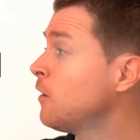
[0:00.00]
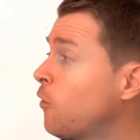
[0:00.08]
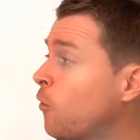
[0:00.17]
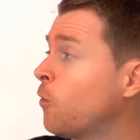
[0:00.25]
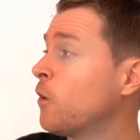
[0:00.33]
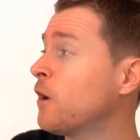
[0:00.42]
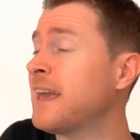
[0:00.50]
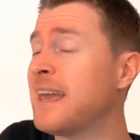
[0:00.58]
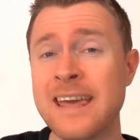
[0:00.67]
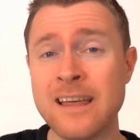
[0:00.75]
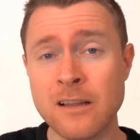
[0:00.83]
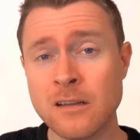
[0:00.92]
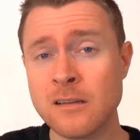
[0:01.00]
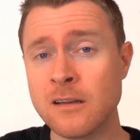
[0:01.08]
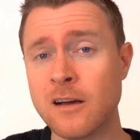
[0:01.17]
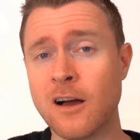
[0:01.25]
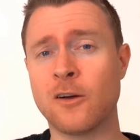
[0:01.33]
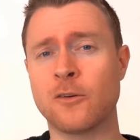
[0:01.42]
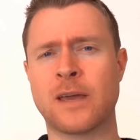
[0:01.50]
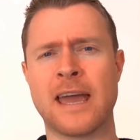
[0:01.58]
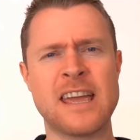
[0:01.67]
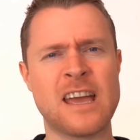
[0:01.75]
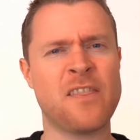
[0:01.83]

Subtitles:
or ill, okay?